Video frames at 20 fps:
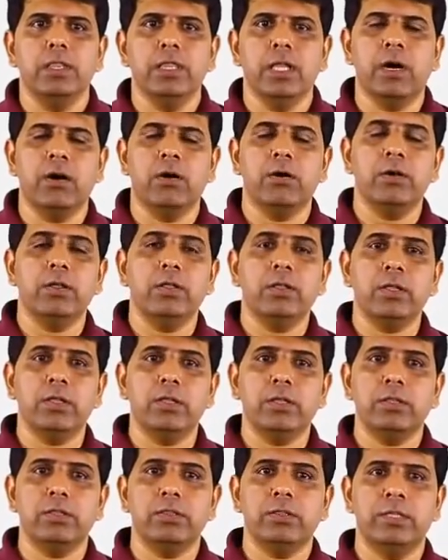Now,
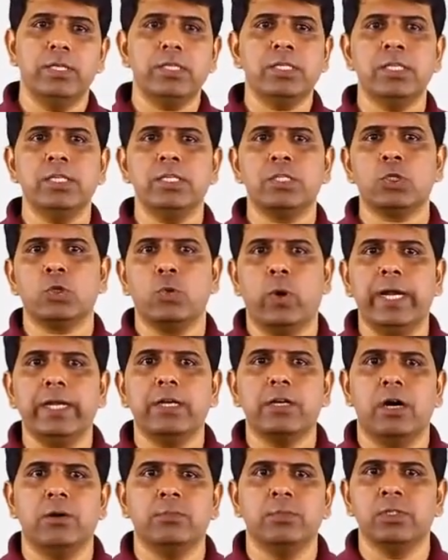this is
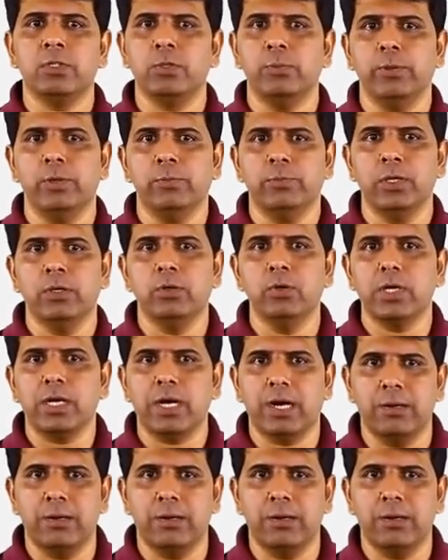quite common to people who